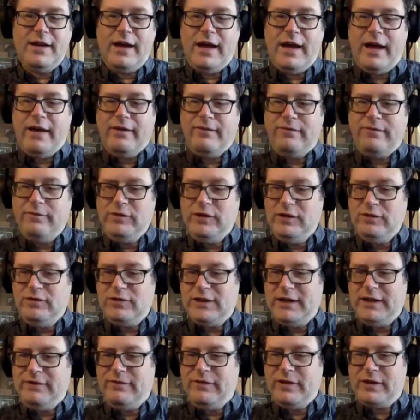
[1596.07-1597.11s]
uh,
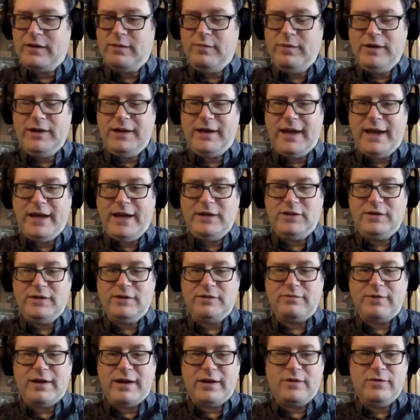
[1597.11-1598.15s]
usually for
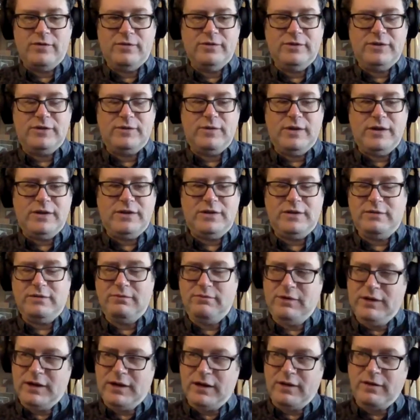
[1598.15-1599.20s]
communications records, which
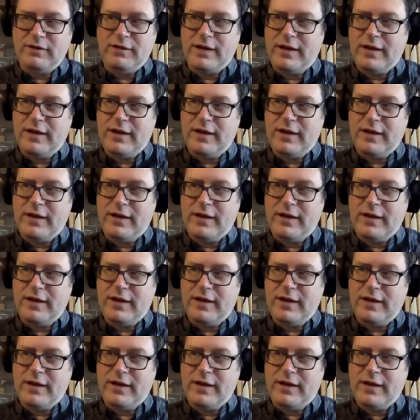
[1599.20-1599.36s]
you know